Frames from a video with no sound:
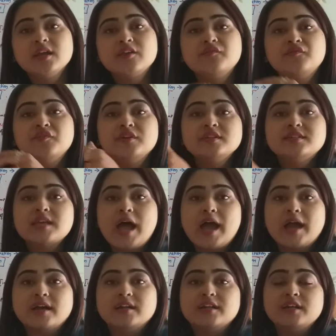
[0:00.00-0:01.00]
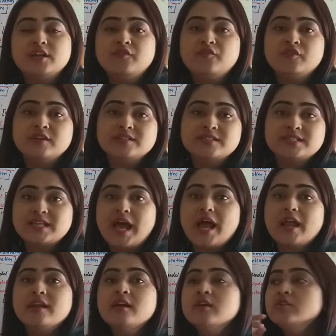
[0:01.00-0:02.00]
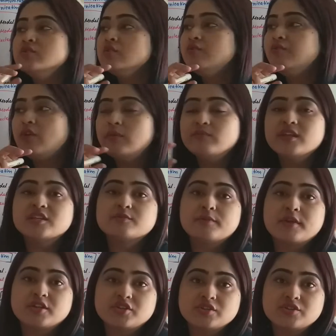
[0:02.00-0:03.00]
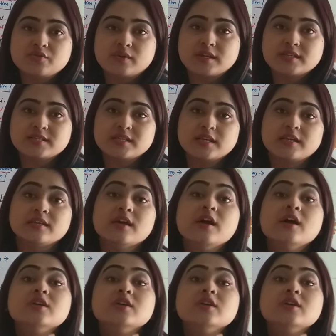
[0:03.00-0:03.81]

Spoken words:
If he is angry, if he is sad, so from the expressions you can see.